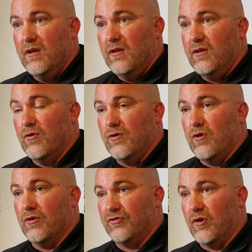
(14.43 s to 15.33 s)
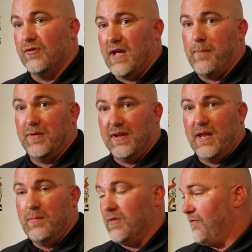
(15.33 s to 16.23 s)
you're a certain type of
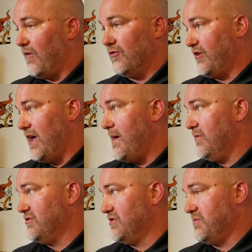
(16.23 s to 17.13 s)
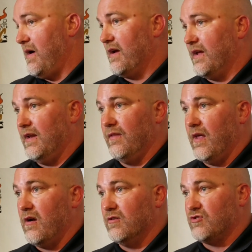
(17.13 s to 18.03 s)
team. The first game is just about getting in
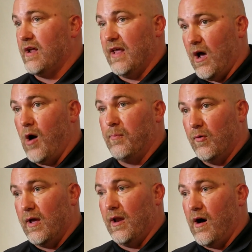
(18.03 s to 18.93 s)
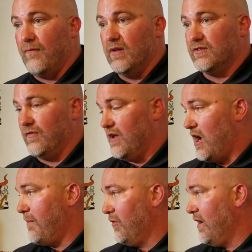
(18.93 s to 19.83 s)
there and trying to operate offensively,
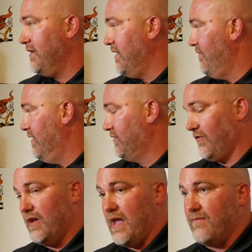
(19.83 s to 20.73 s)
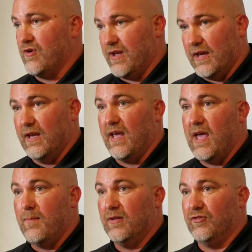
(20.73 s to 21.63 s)
operate defensively, have your kicking
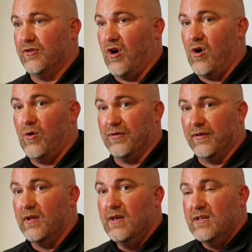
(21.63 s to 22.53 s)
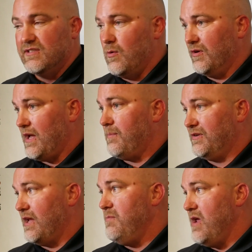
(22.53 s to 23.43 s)
game installed, and see what type
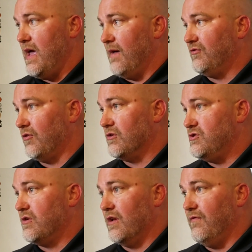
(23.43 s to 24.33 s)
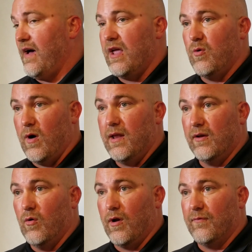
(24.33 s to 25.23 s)
of team you have so that you can
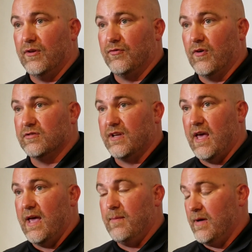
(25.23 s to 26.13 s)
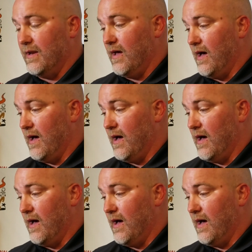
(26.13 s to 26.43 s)
evaluate going off this first game and